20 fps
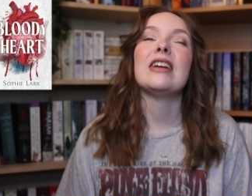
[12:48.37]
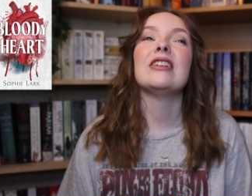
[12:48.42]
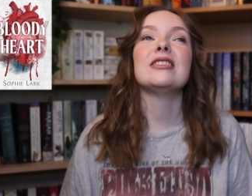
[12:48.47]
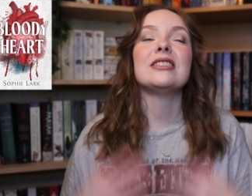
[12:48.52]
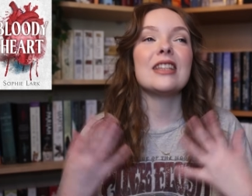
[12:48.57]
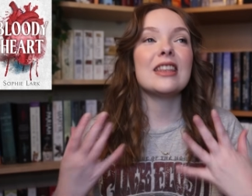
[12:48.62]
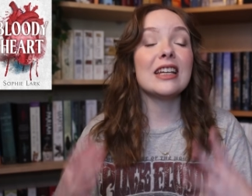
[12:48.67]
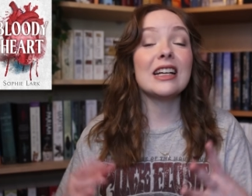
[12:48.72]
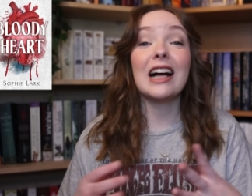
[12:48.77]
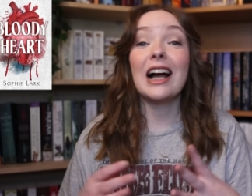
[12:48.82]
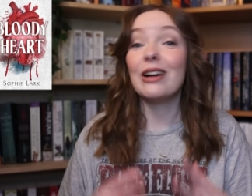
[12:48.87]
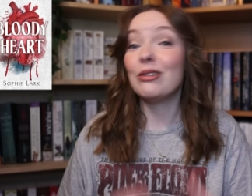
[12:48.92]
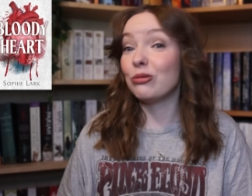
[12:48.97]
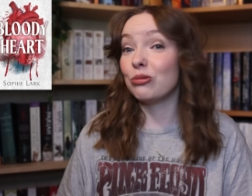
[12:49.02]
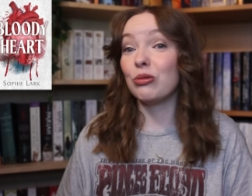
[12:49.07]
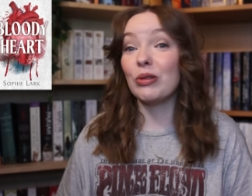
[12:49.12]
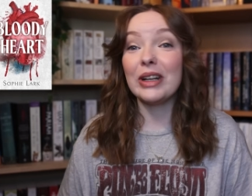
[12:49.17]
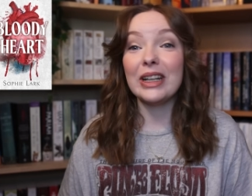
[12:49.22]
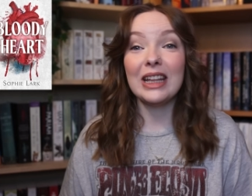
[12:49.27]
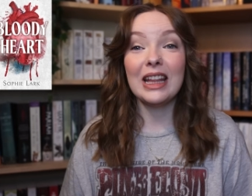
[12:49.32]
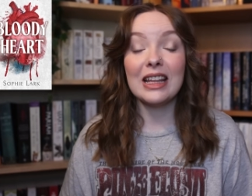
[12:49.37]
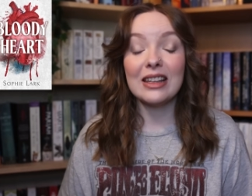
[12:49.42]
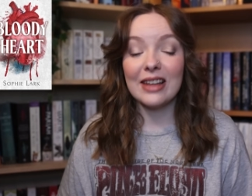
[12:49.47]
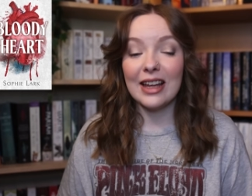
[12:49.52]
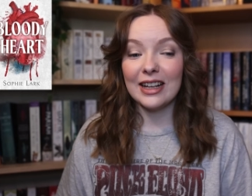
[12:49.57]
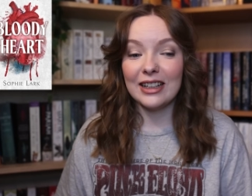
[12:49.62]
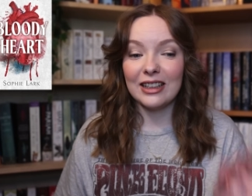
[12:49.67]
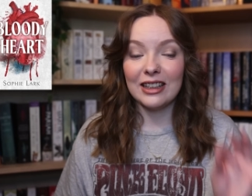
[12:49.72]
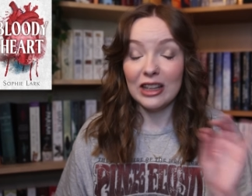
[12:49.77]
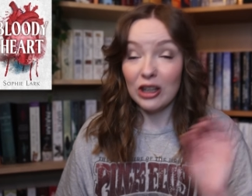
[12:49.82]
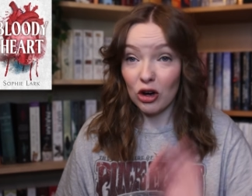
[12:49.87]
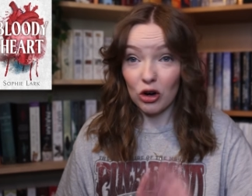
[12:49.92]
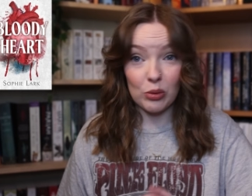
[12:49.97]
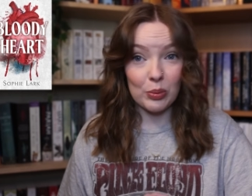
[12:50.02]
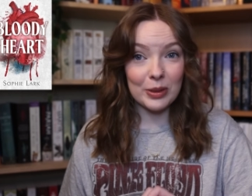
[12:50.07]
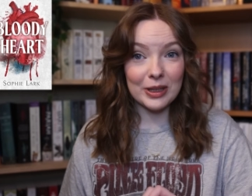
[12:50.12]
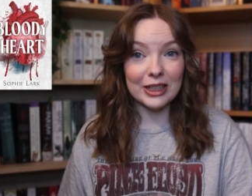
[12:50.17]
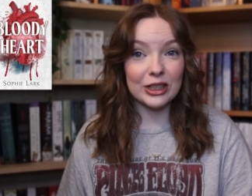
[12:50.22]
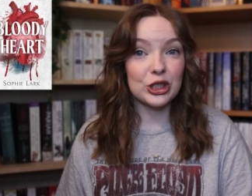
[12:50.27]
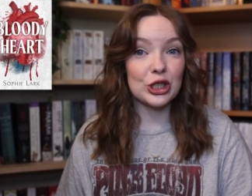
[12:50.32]
Here's the thing, I really liked the
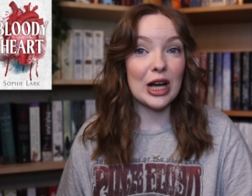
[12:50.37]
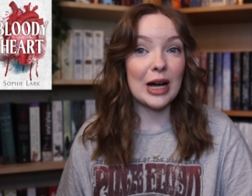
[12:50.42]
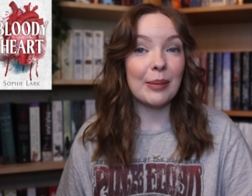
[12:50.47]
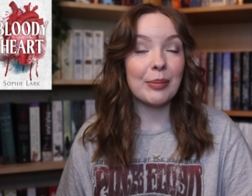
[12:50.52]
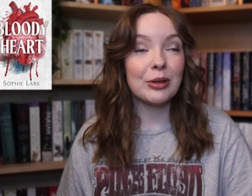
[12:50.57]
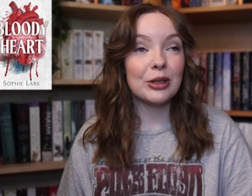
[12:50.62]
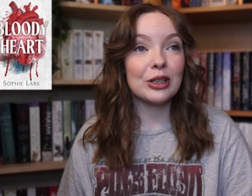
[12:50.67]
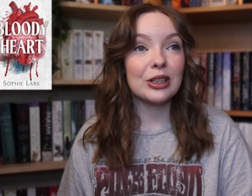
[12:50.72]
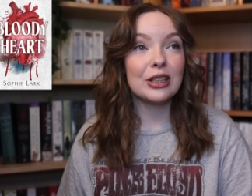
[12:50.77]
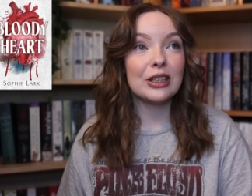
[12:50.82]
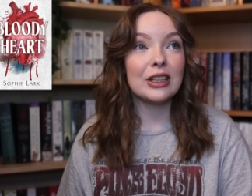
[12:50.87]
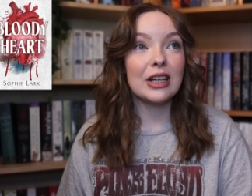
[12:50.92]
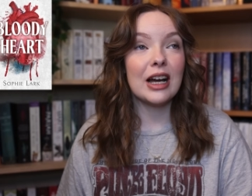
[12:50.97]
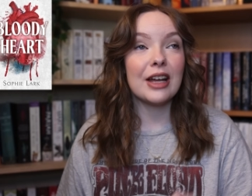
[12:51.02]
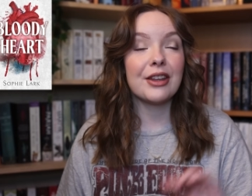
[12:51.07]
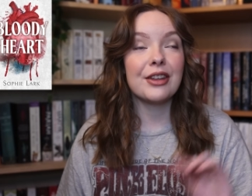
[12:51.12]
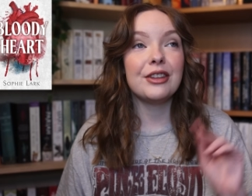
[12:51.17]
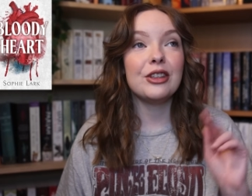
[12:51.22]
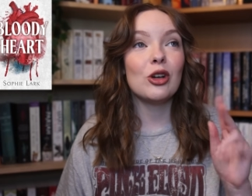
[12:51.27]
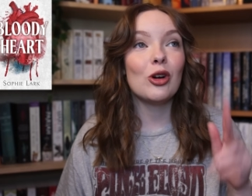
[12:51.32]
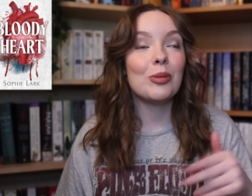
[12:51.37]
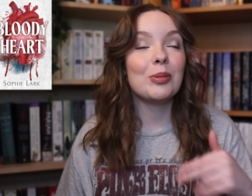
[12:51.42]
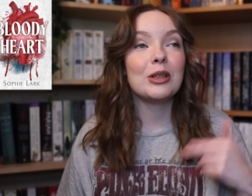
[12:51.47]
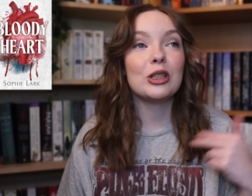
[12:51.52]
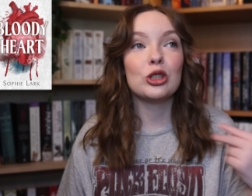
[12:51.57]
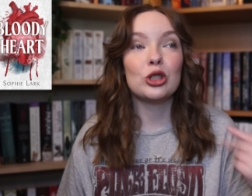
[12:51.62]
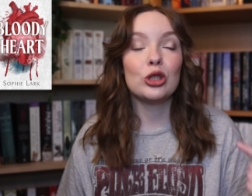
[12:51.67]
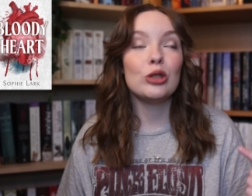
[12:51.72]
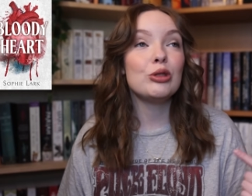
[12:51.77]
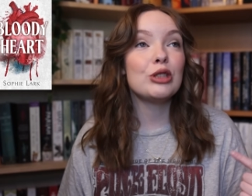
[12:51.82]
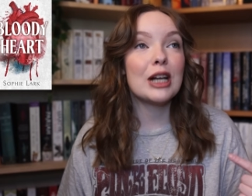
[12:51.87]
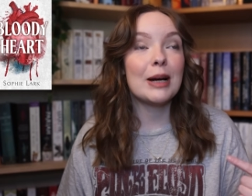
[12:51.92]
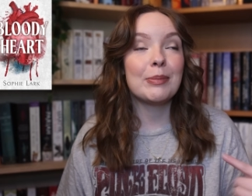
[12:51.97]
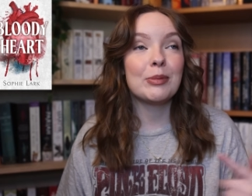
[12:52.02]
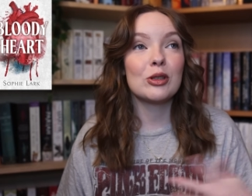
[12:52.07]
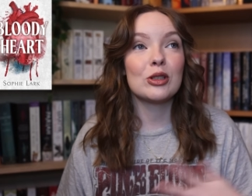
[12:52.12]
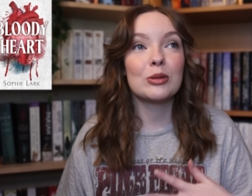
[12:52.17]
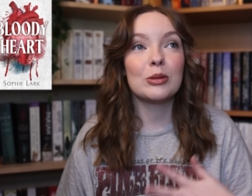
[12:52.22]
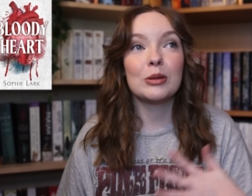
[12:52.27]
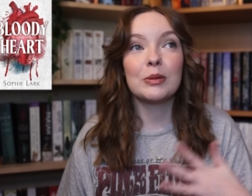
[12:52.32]
opening chapter. I thought the opening two
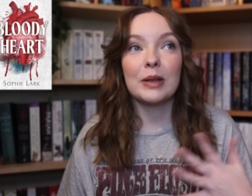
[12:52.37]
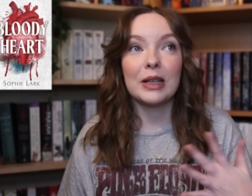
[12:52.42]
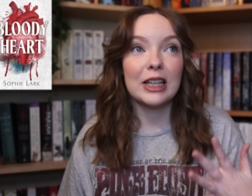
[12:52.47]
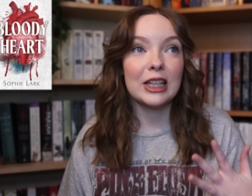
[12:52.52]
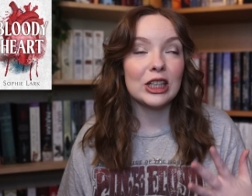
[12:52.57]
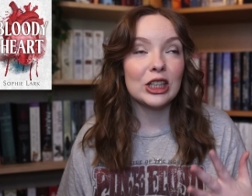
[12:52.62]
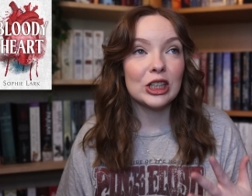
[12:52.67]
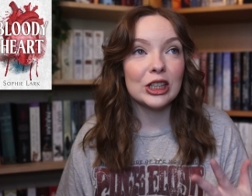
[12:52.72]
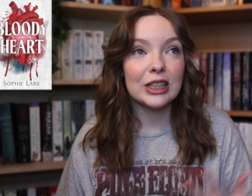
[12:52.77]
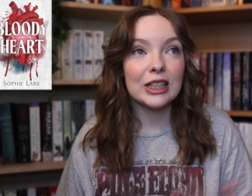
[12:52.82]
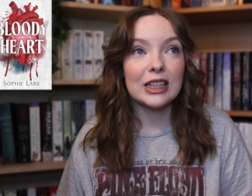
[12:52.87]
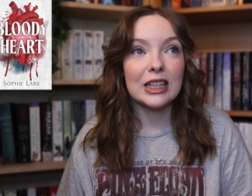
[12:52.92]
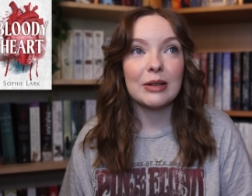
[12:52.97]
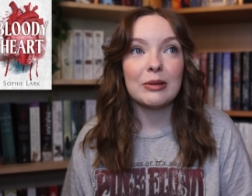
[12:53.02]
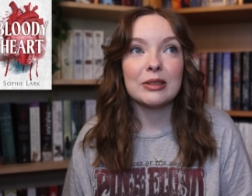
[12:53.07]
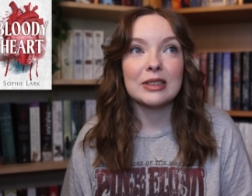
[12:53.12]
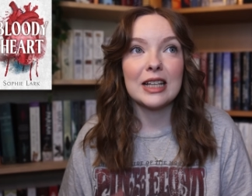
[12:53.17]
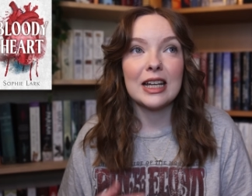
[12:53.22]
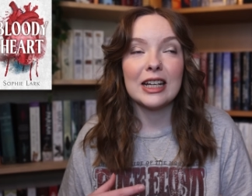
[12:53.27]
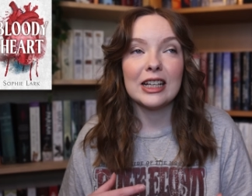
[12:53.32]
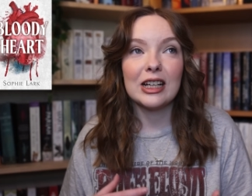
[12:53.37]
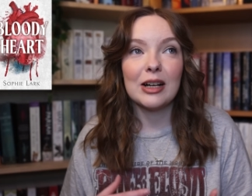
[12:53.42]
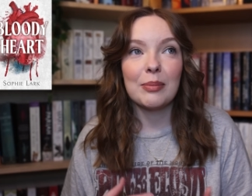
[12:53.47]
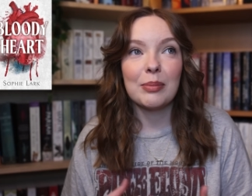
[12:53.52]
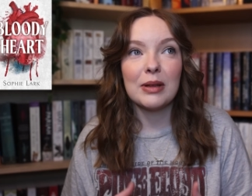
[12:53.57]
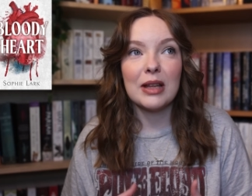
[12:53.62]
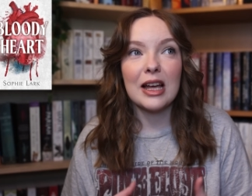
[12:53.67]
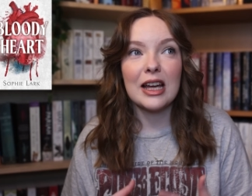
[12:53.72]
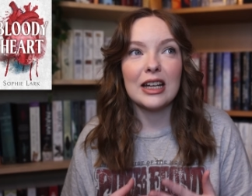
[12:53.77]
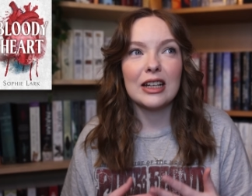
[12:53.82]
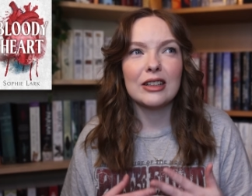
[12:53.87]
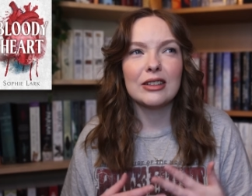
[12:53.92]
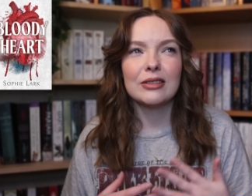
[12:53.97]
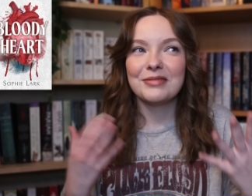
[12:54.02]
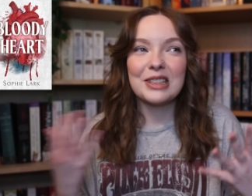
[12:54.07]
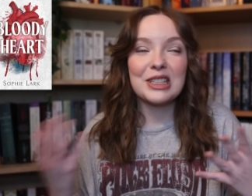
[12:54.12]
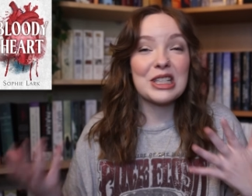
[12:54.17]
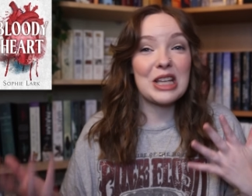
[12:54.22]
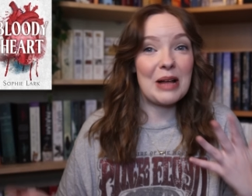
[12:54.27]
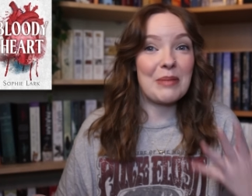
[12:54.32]
chapters were really good and they were setting up like
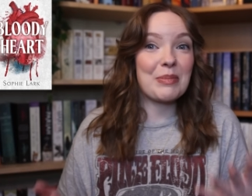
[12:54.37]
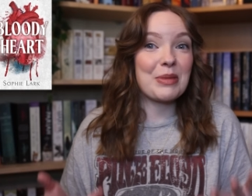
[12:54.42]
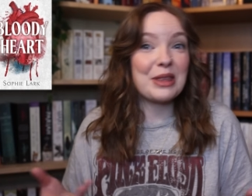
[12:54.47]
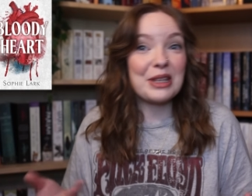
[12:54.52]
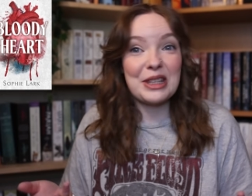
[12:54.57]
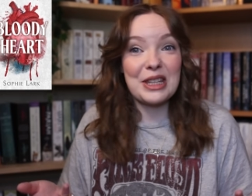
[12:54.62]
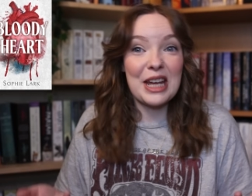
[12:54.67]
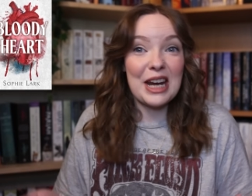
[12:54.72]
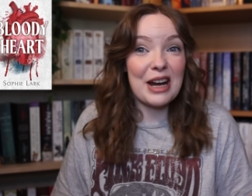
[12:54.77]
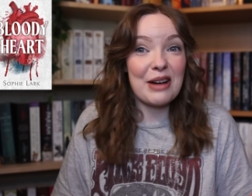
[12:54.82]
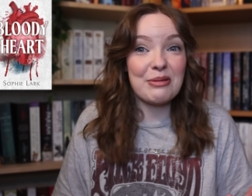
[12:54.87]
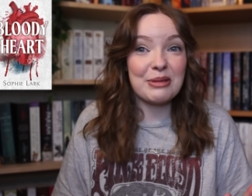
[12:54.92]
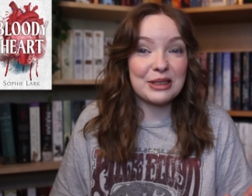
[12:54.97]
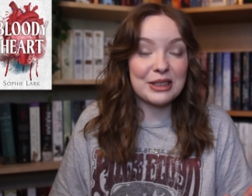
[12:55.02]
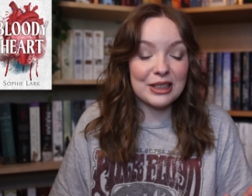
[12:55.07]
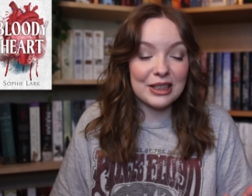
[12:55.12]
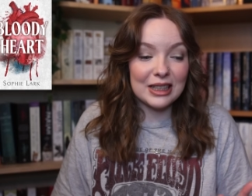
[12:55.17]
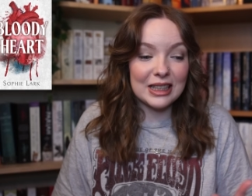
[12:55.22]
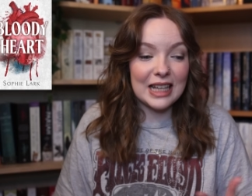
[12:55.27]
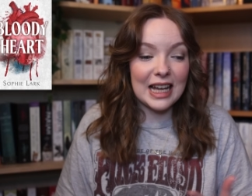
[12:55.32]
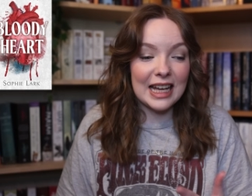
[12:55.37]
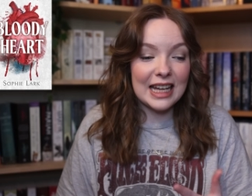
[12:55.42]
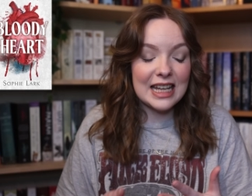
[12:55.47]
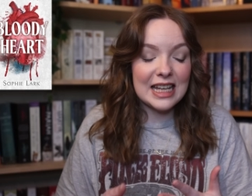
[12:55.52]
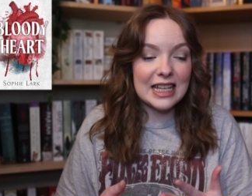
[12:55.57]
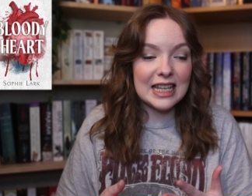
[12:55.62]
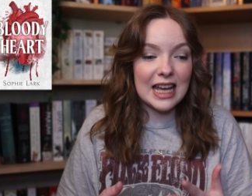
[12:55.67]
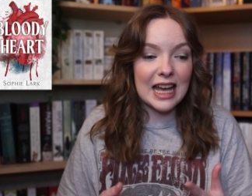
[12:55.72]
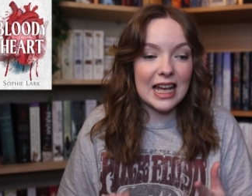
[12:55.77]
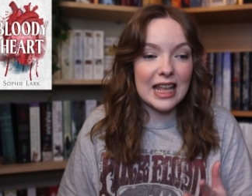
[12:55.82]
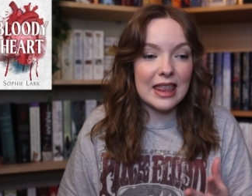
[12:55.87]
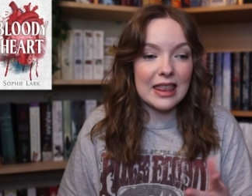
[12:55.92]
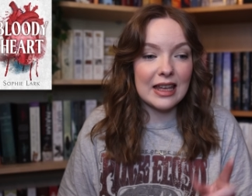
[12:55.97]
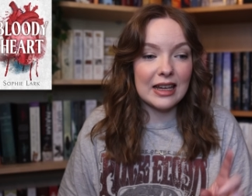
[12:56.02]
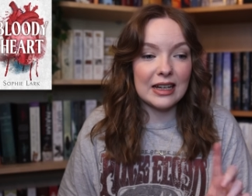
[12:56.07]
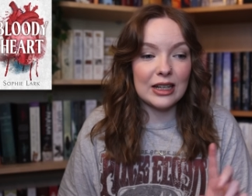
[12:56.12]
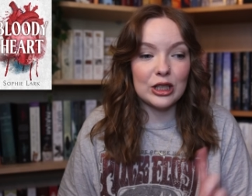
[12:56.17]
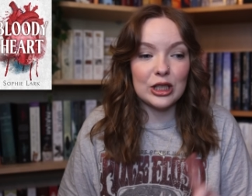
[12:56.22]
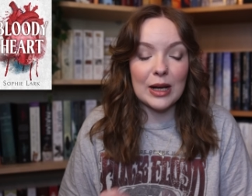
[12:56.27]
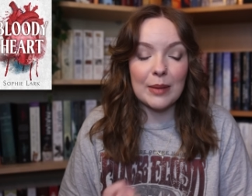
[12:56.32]
something that I was gonna like and
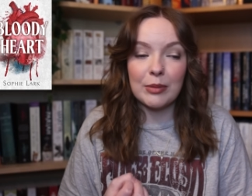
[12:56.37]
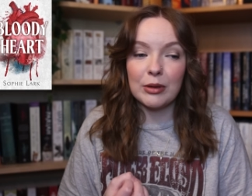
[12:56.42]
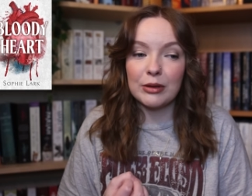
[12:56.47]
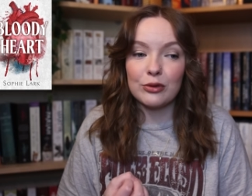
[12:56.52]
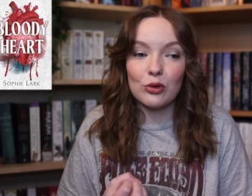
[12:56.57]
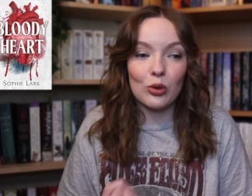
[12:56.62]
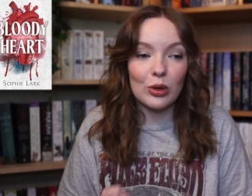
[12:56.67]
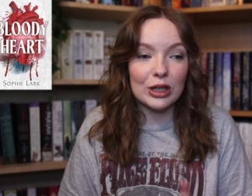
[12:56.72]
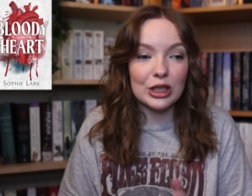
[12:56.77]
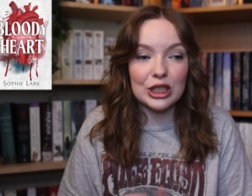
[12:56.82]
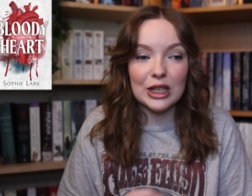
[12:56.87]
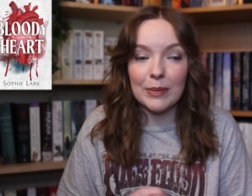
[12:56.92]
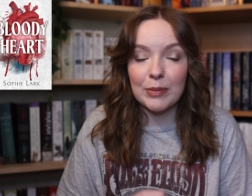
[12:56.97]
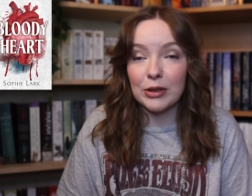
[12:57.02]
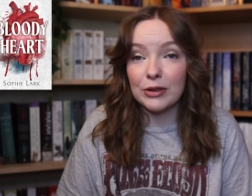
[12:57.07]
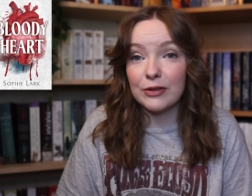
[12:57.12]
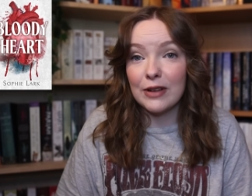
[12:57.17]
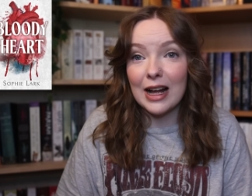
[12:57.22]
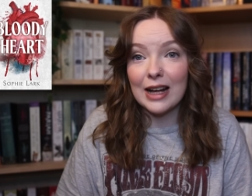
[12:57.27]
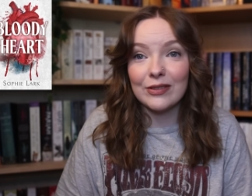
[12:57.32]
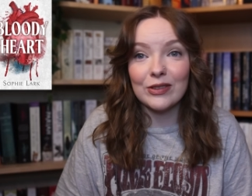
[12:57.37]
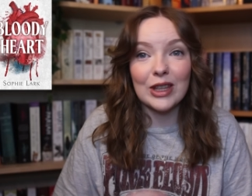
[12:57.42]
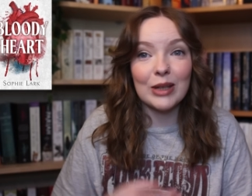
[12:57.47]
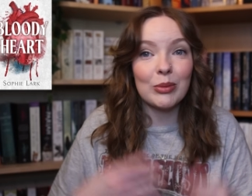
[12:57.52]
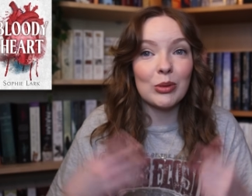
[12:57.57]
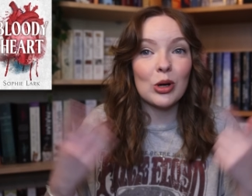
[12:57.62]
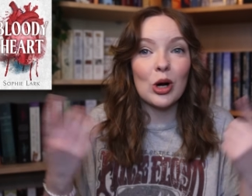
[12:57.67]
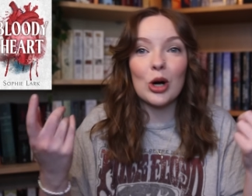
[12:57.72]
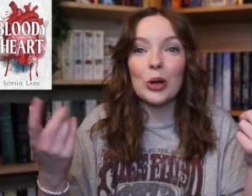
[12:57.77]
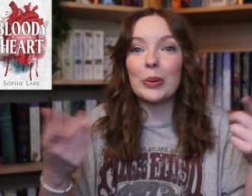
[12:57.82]
then in chapter four and chapter five they were